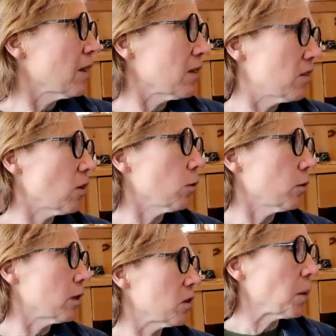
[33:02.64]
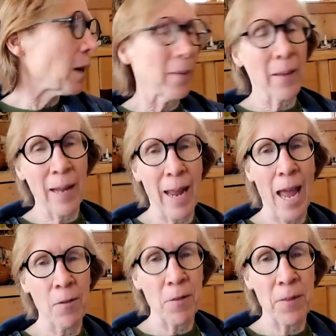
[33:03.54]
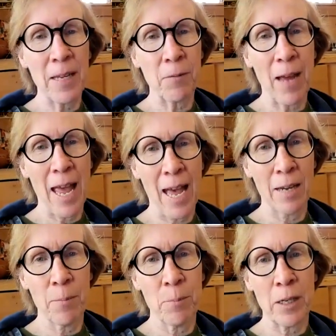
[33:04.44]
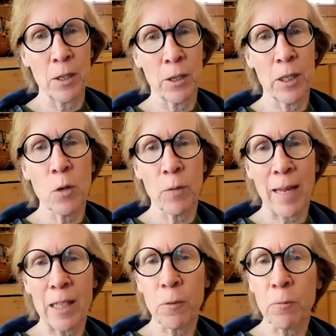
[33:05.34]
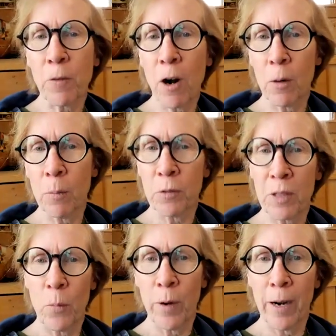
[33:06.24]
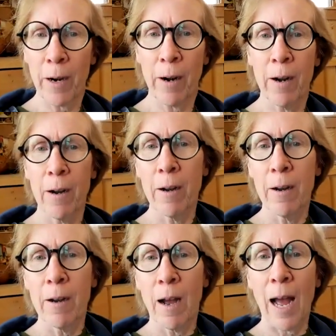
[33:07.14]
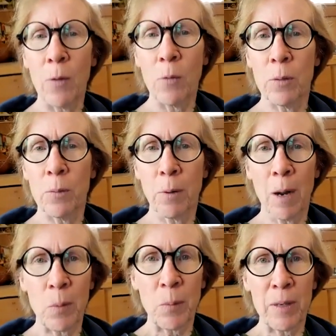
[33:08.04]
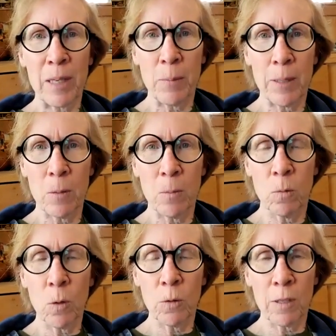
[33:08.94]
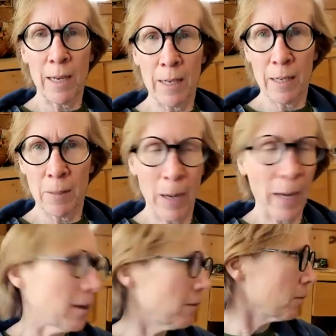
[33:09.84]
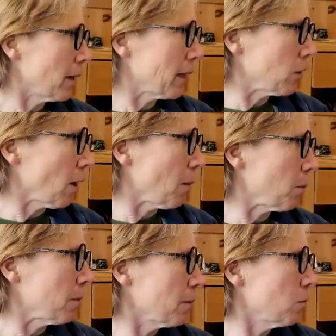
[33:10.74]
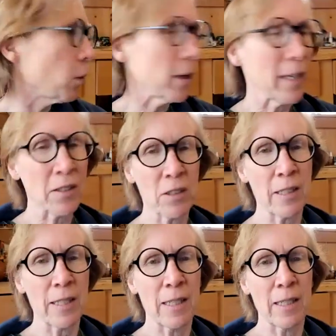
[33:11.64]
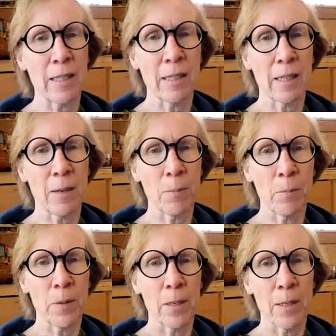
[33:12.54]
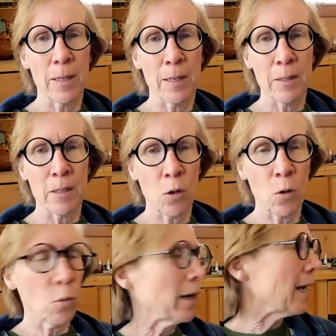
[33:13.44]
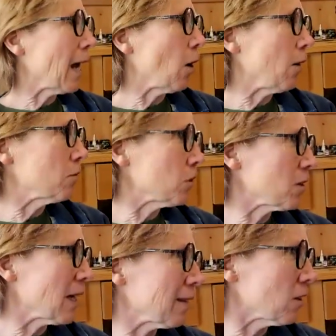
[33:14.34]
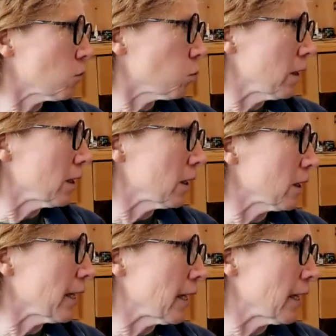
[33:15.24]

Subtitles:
still the spot that I have. I think if I had a bigger, if I had a little farm somewhere, I would probably be rotating my crop more easily. So right now I've just got this one little